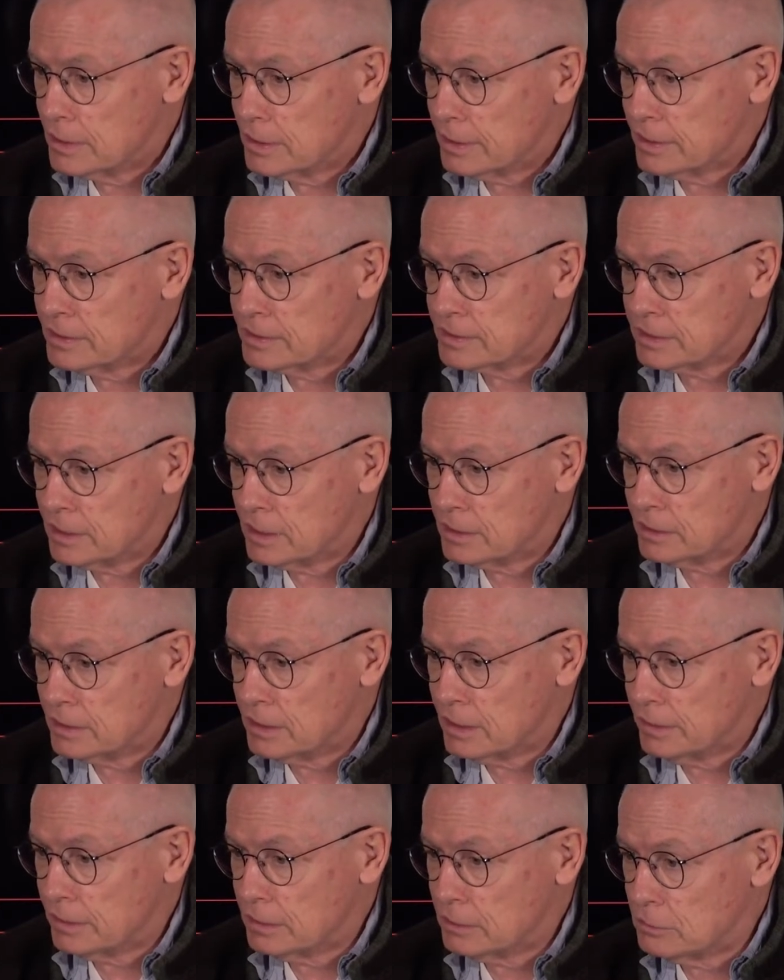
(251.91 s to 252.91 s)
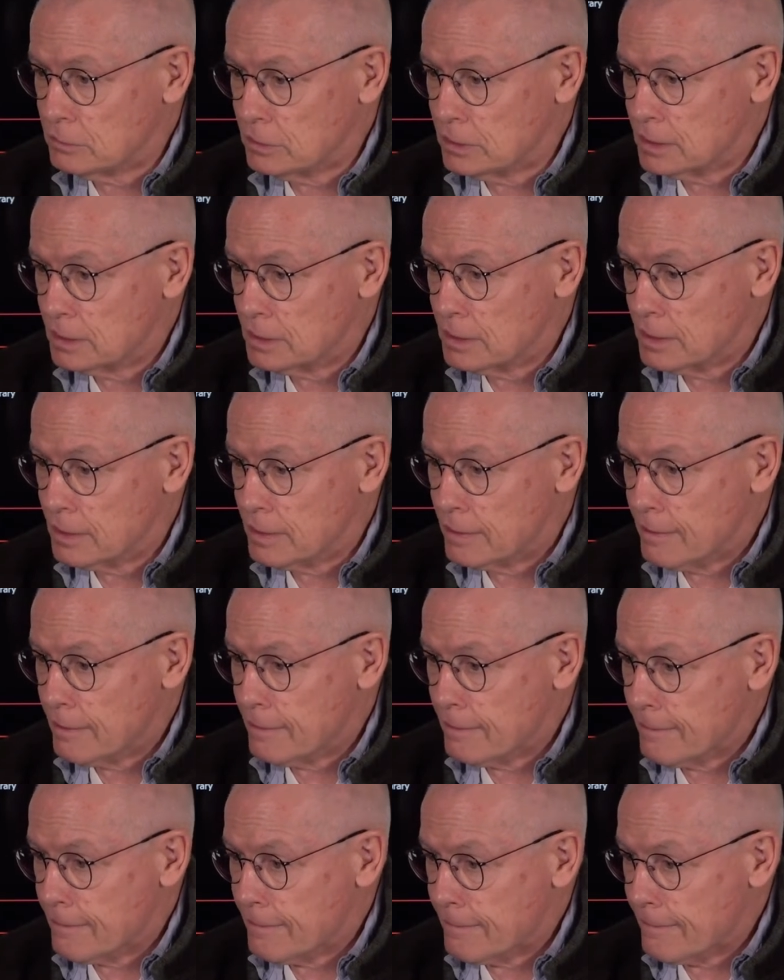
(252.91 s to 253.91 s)
Let's take another look
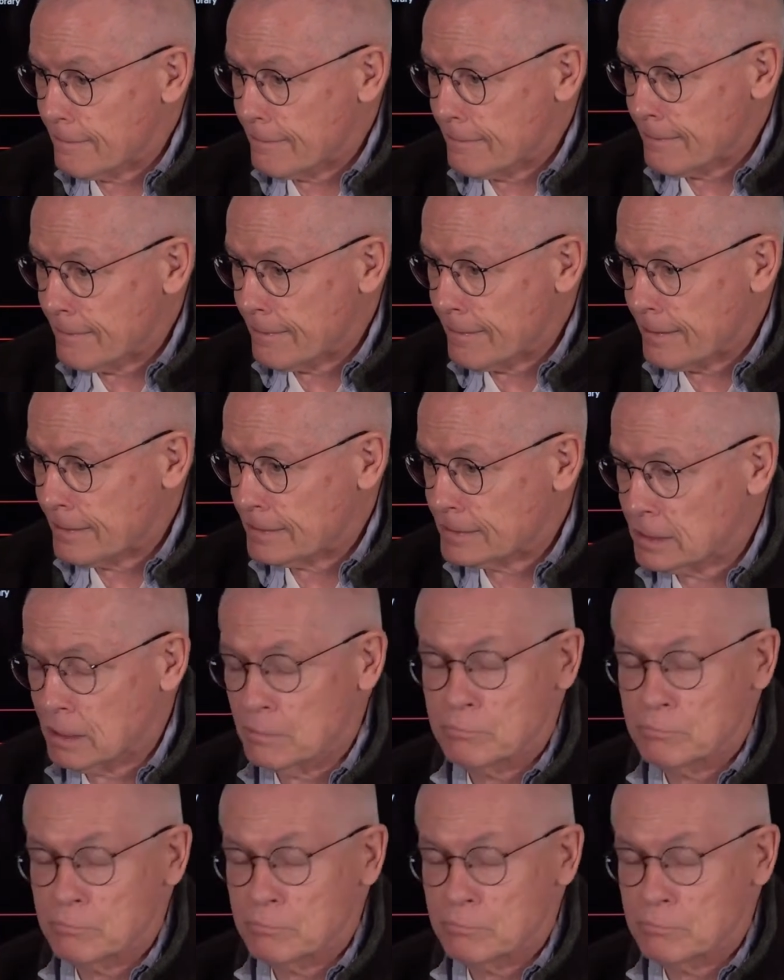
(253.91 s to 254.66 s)
at